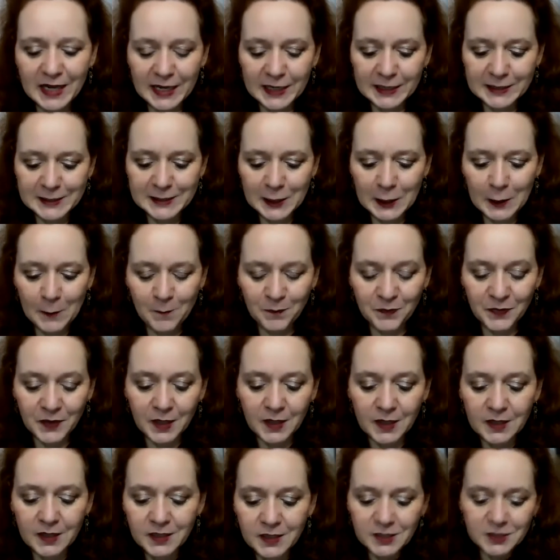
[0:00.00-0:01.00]

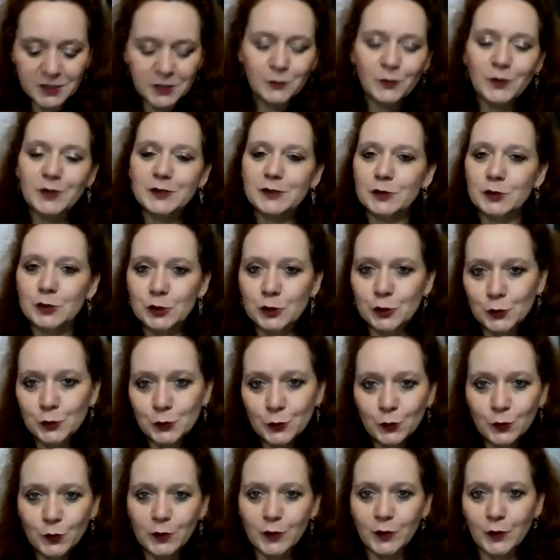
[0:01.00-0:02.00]
and she wasn't
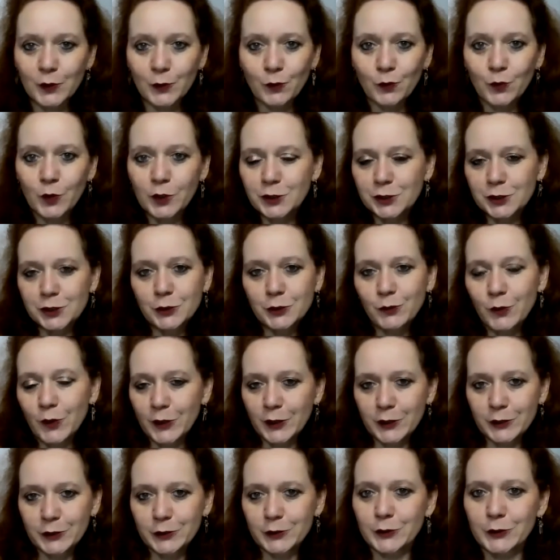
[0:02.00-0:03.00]
sure what she
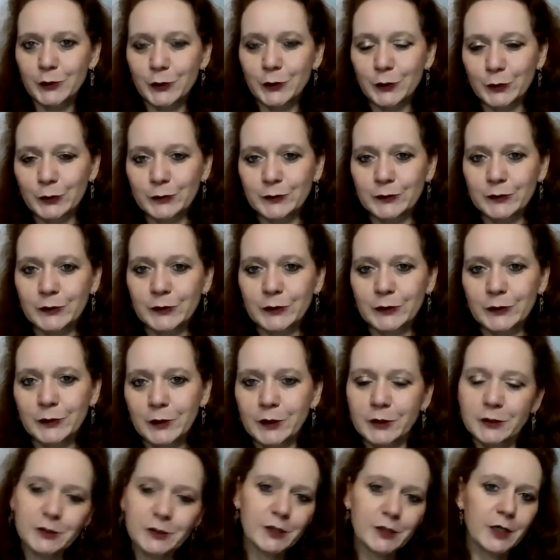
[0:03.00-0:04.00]
wanted to do.
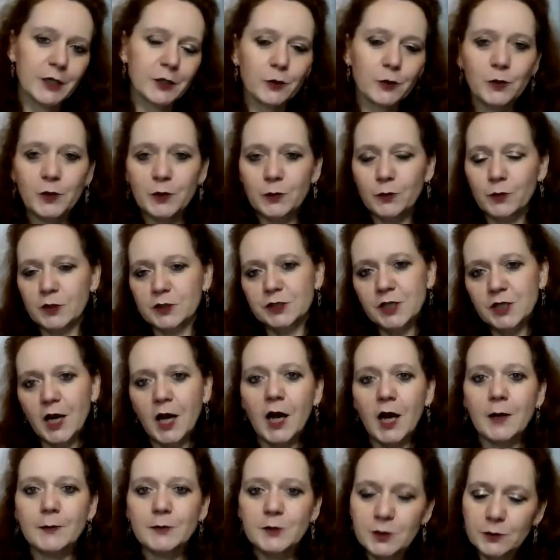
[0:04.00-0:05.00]
She had quit one
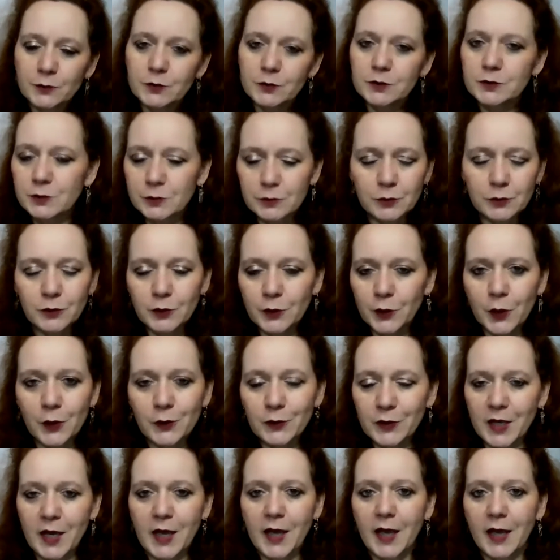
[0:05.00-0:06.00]
job. She was doing
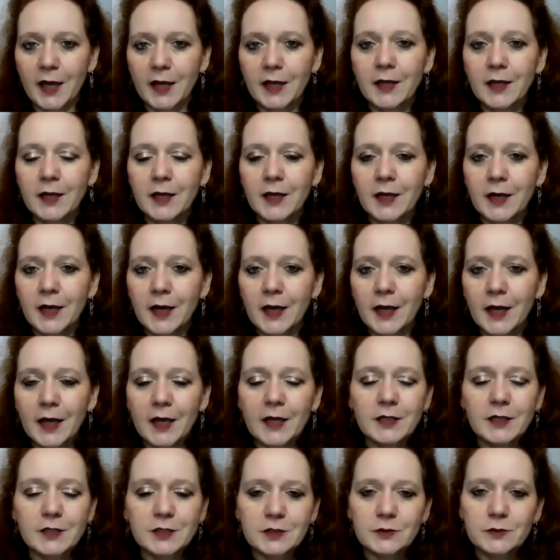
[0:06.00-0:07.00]
okay.
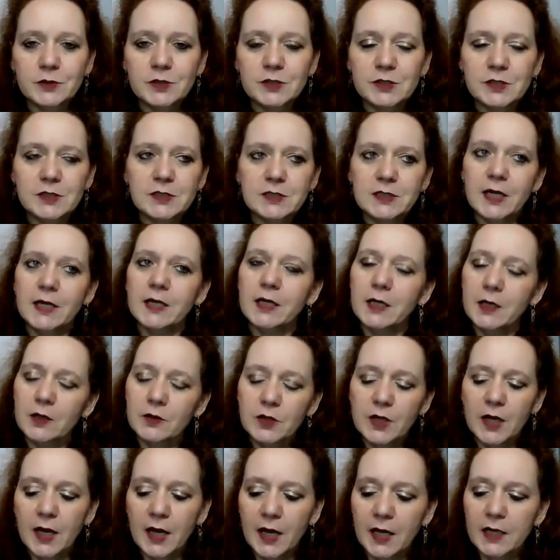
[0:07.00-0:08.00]
And she was just like,
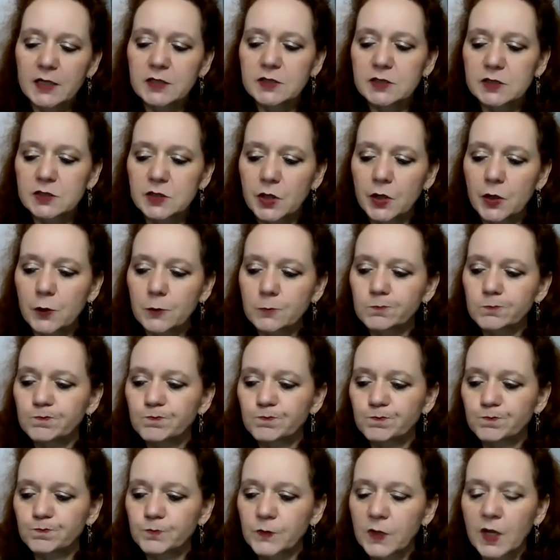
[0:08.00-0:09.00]
okay, so
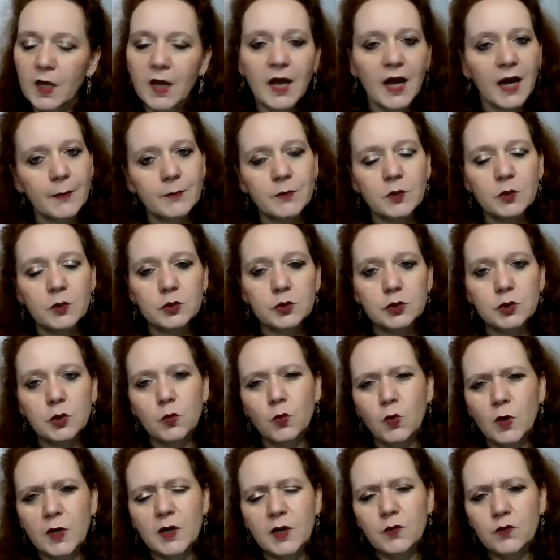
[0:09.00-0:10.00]
I'm not
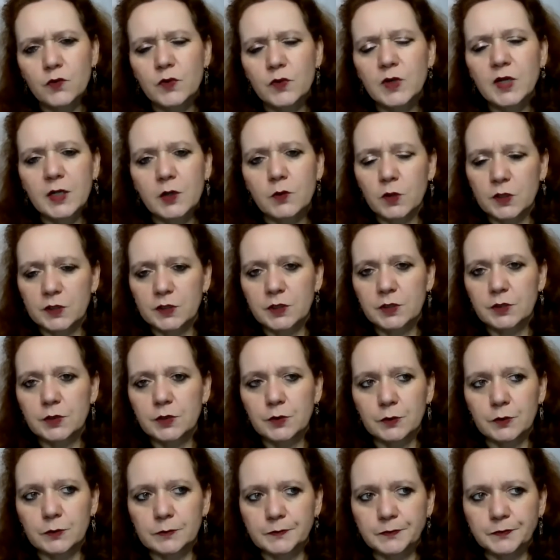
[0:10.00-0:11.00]
sure what I really want to
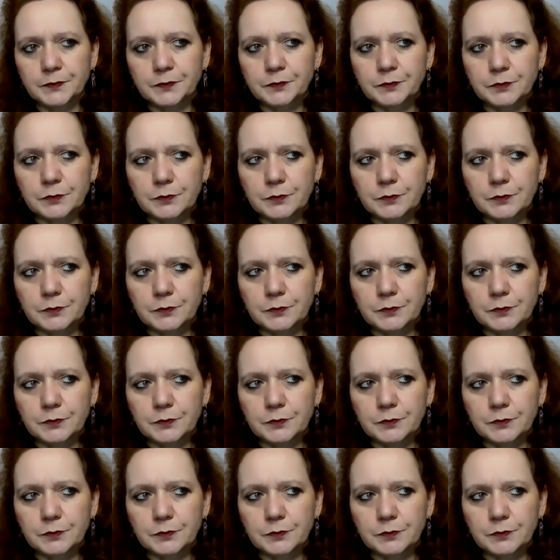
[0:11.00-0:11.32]
do.